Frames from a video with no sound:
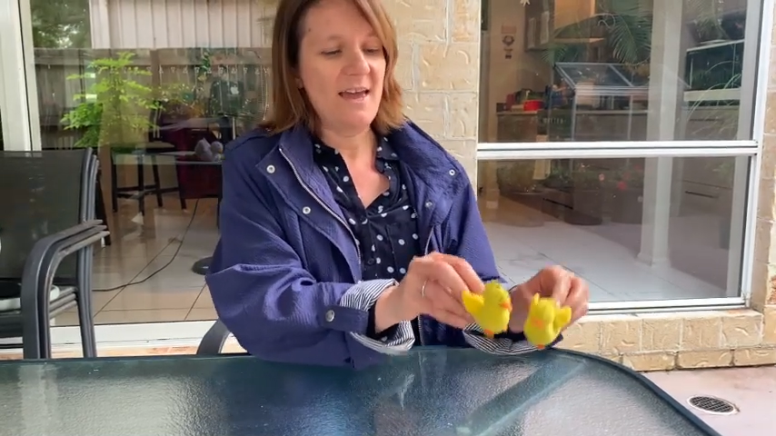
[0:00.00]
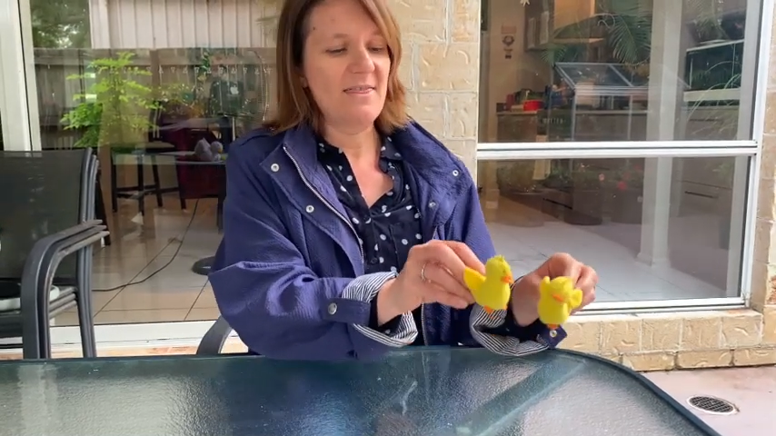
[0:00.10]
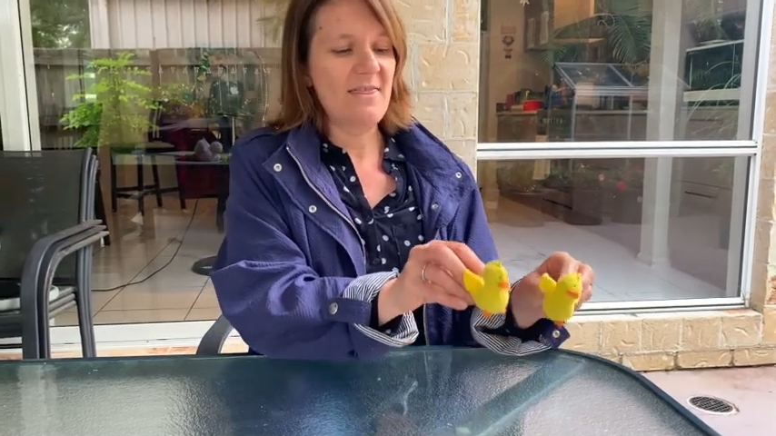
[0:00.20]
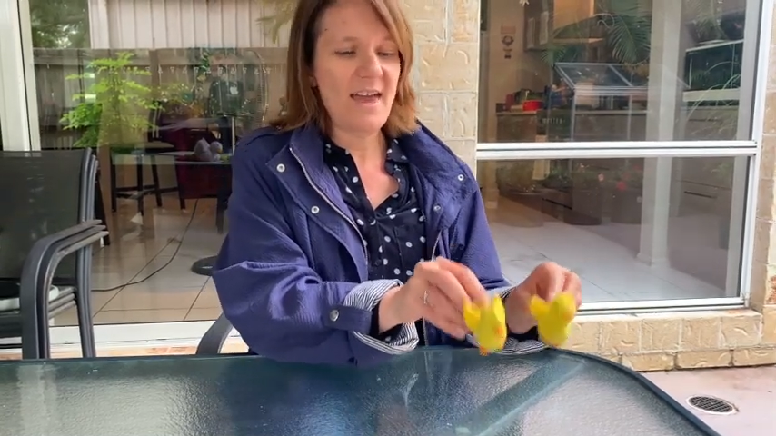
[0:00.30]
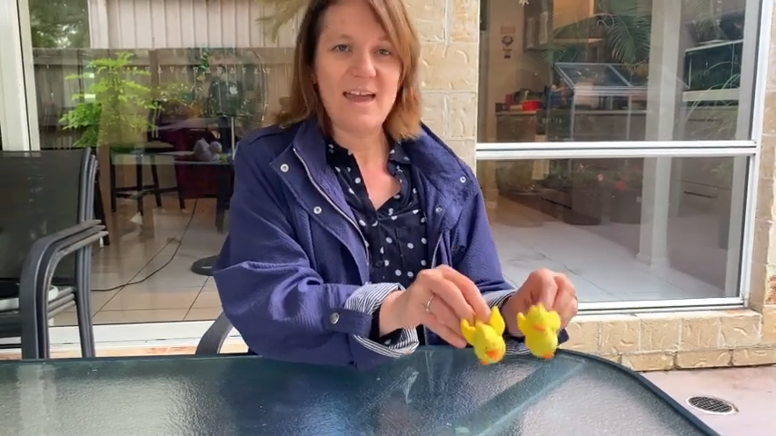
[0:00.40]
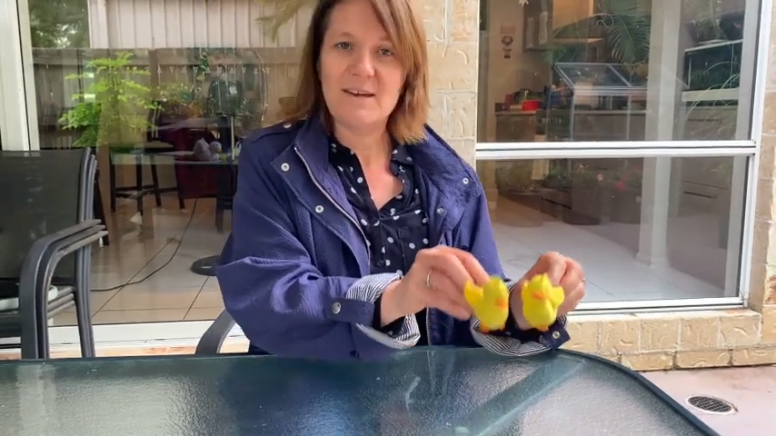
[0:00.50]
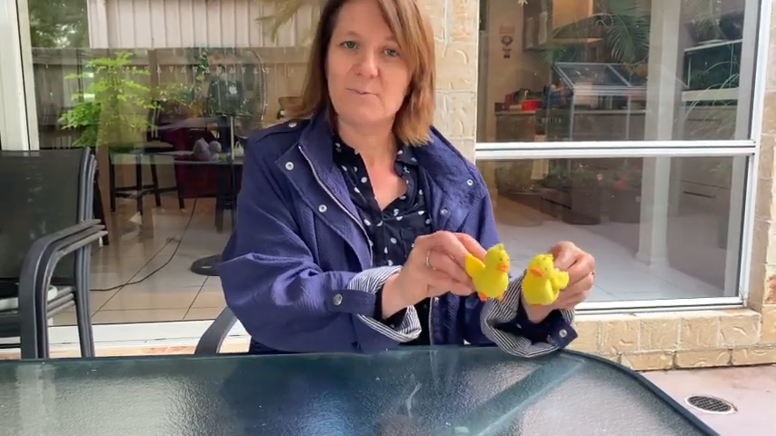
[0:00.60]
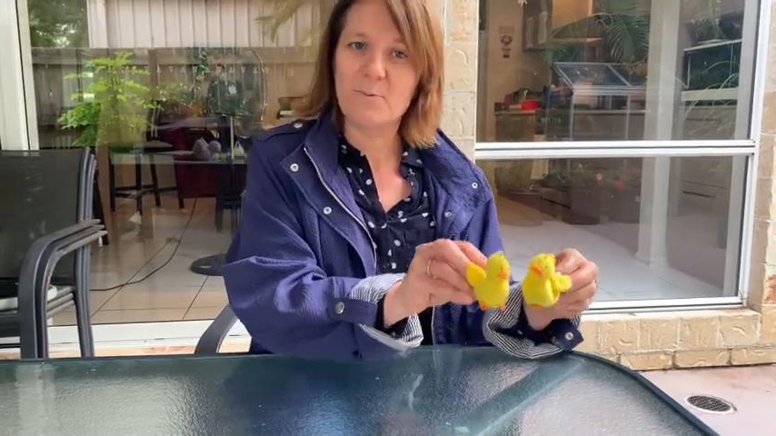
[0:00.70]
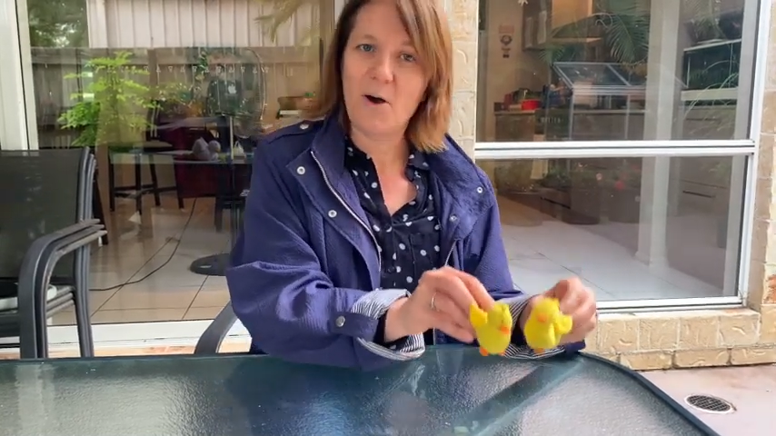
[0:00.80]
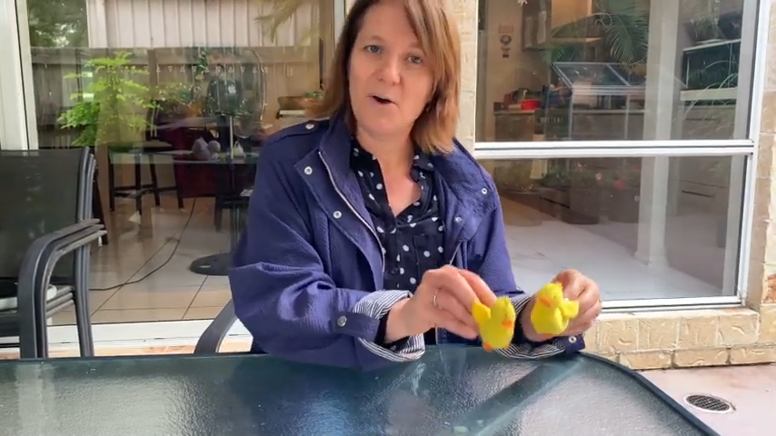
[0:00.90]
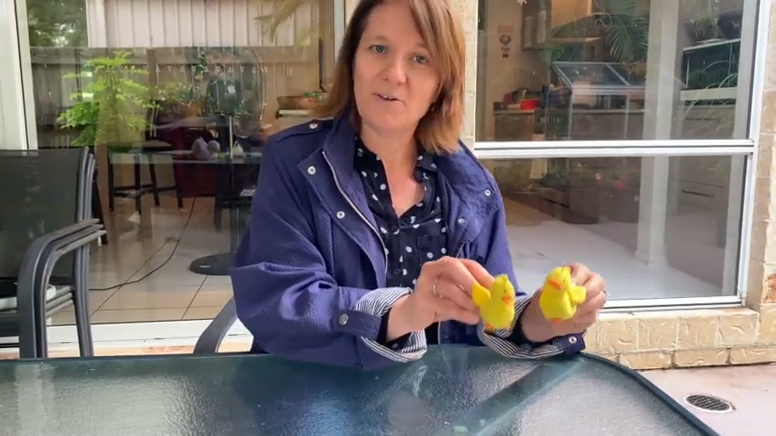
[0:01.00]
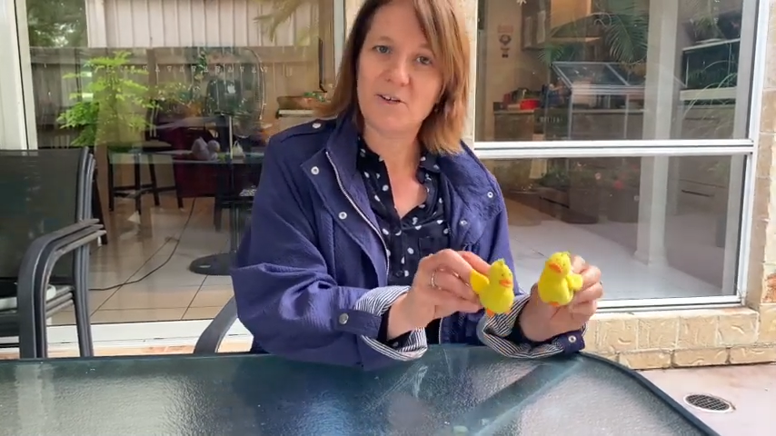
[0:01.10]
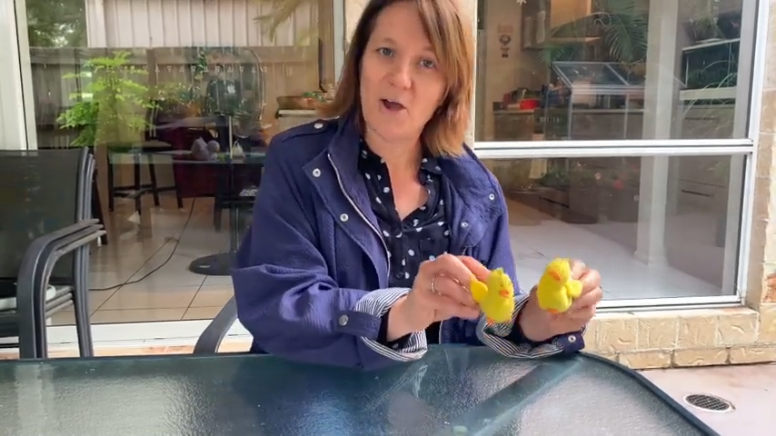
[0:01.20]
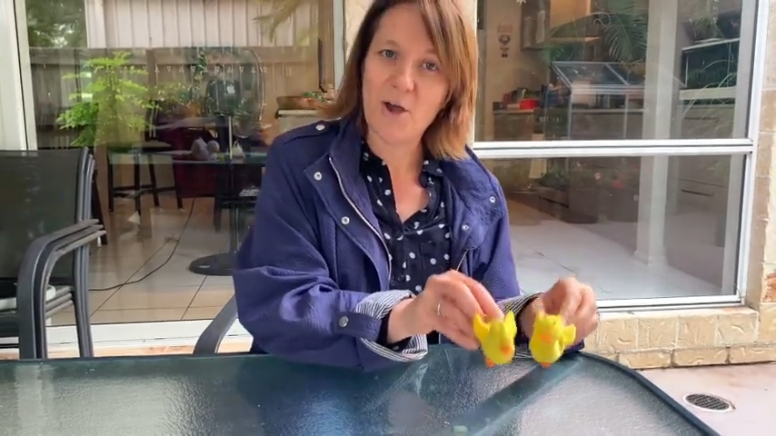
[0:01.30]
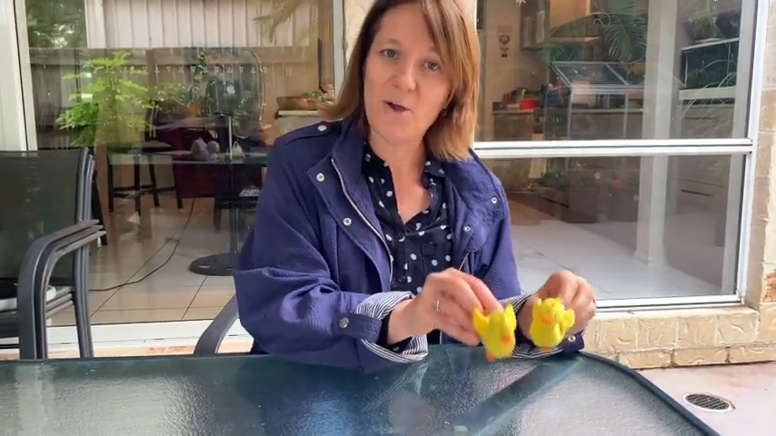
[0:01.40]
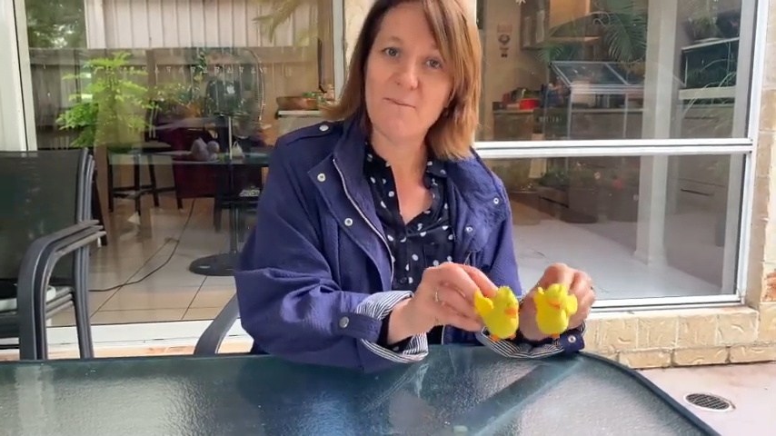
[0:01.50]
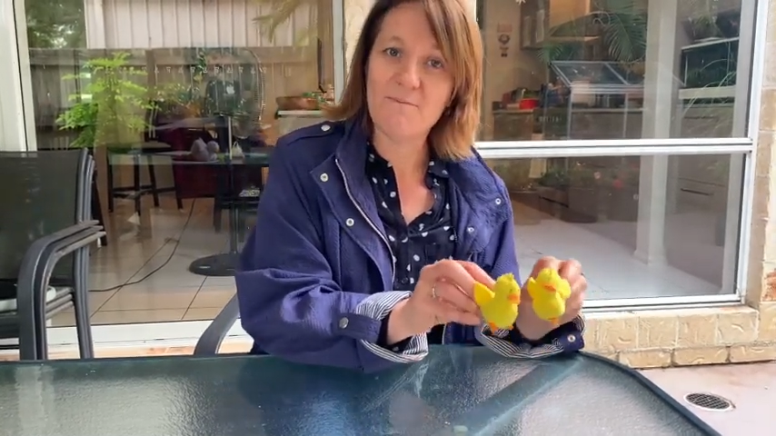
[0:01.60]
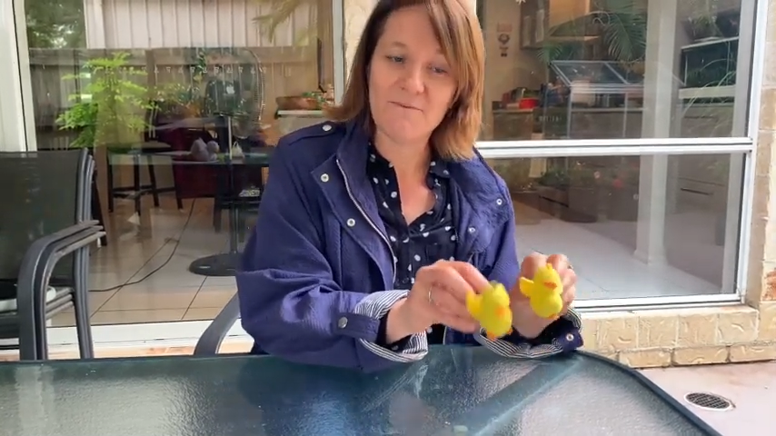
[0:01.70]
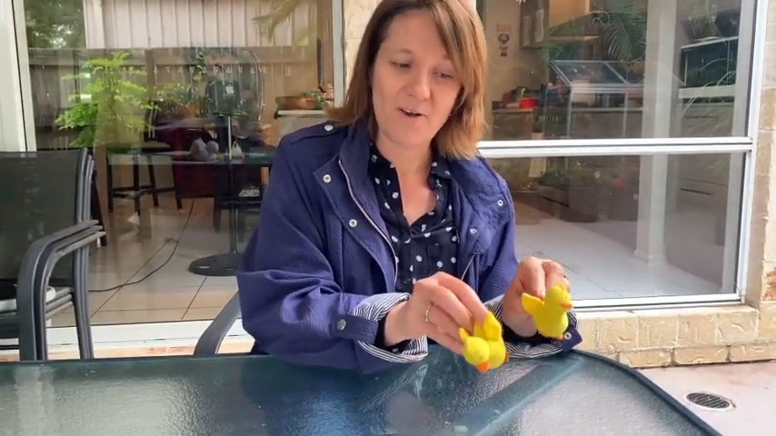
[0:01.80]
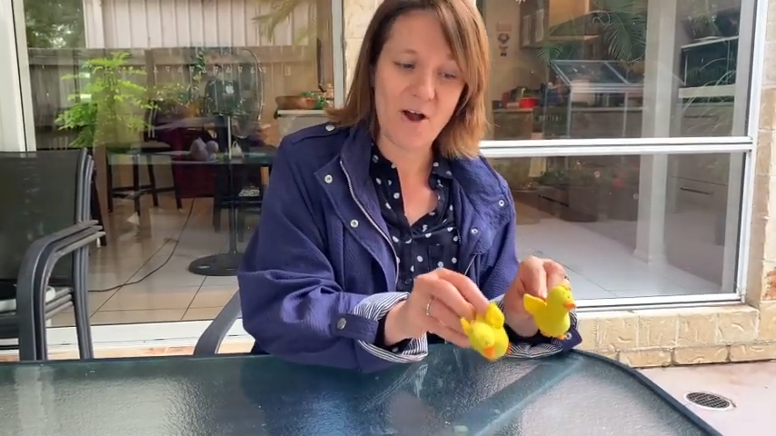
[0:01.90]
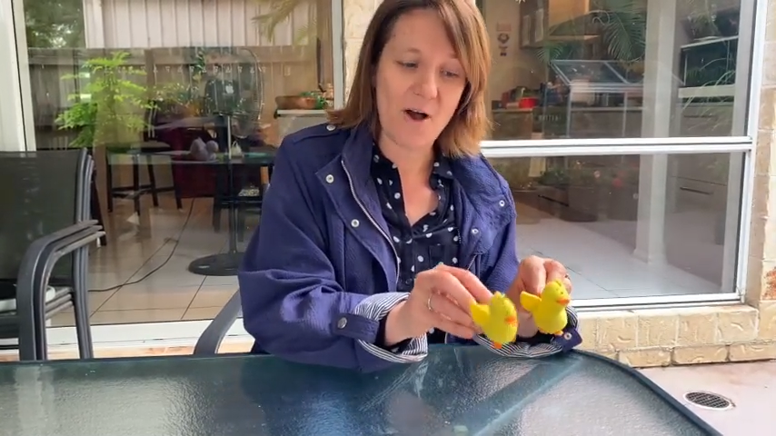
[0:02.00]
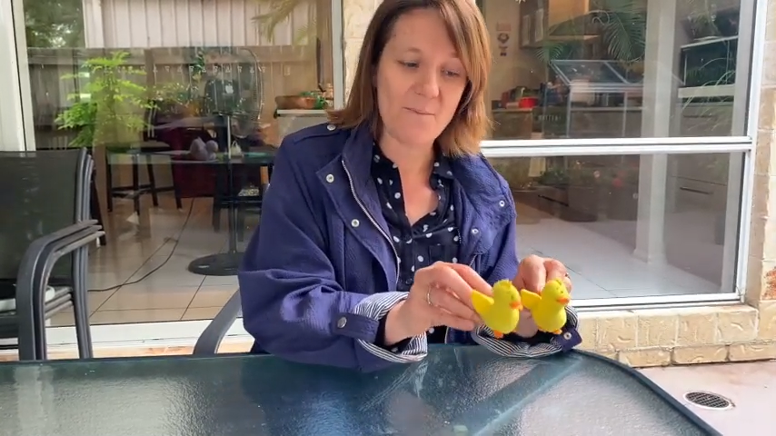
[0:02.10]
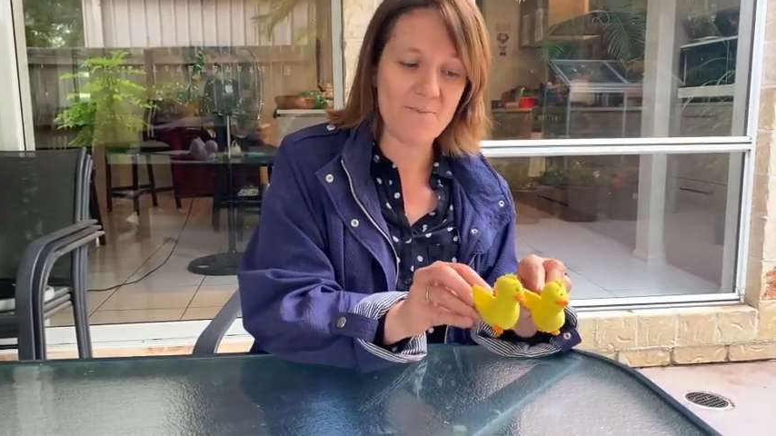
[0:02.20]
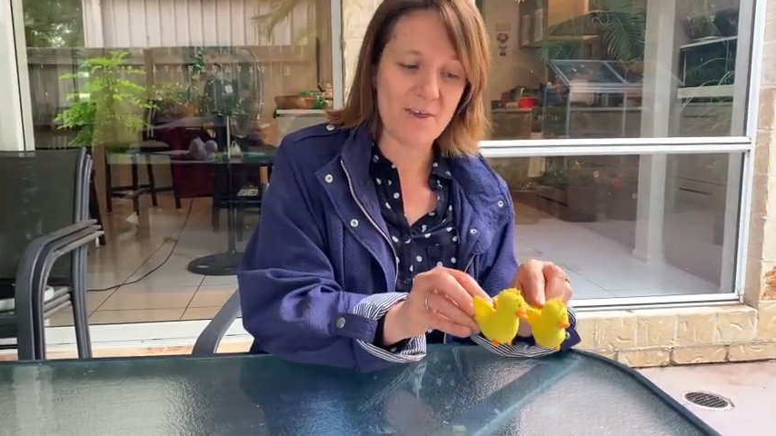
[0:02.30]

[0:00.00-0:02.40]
they'd walked home from